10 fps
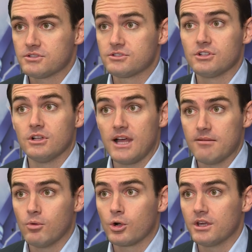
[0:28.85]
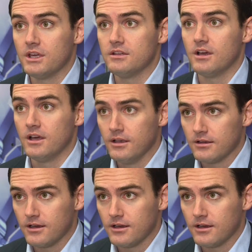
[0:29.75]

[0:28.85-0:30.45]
there's still a lot more to get done.